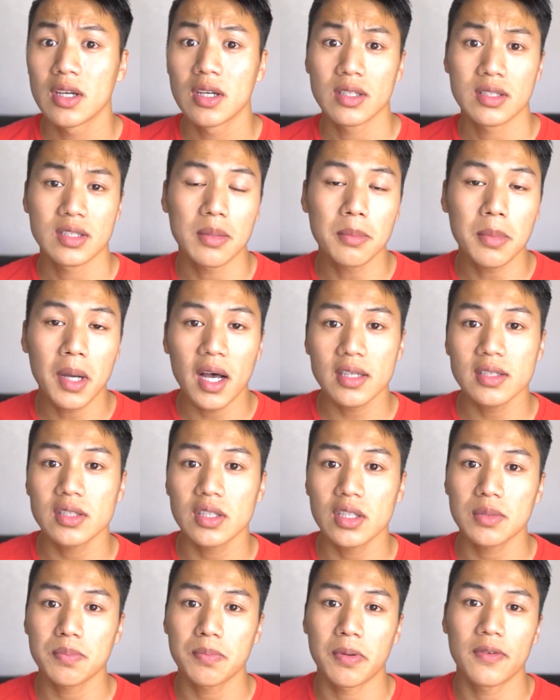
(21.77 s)
Some
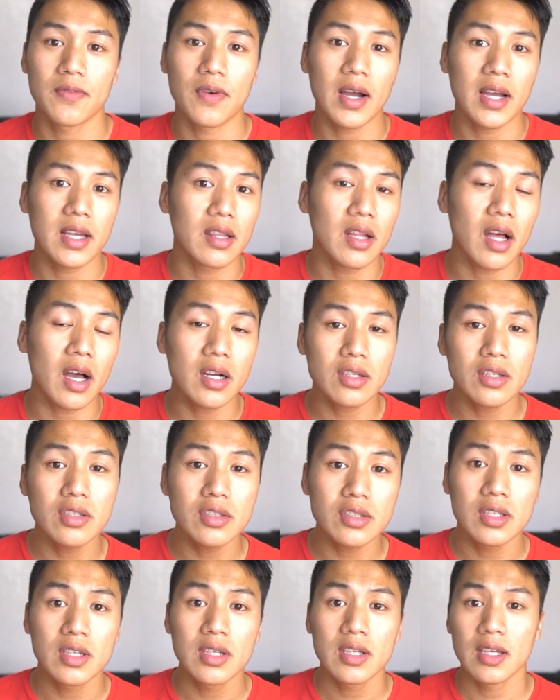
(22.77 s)
hostels provide
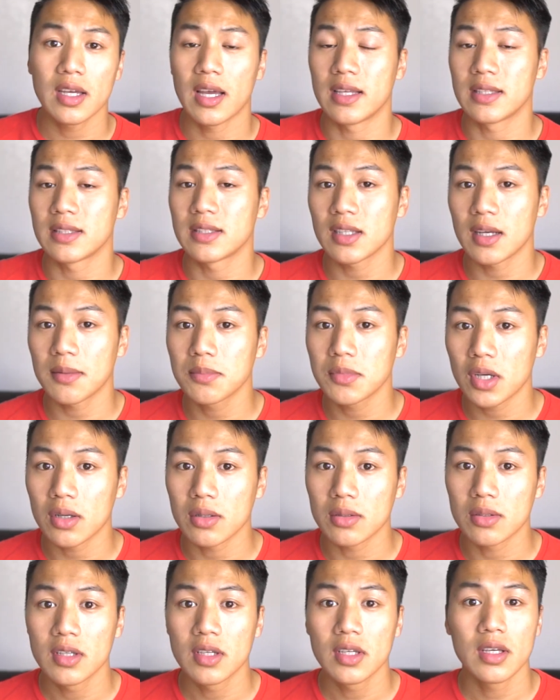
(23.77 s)
lockers and some
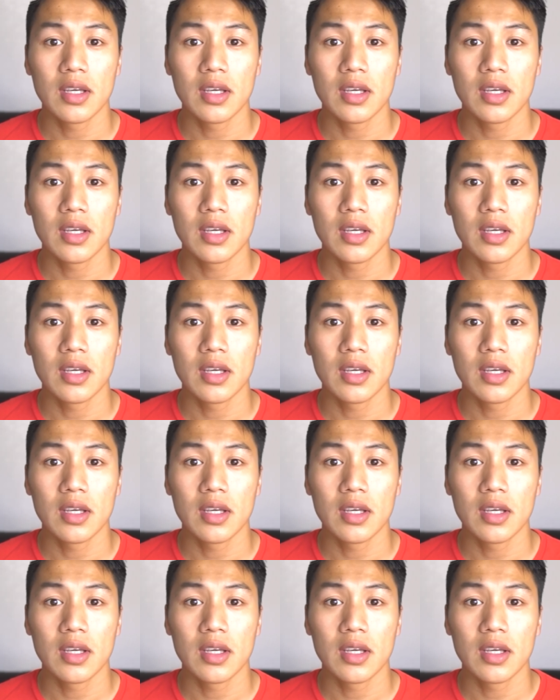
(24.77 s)
don't.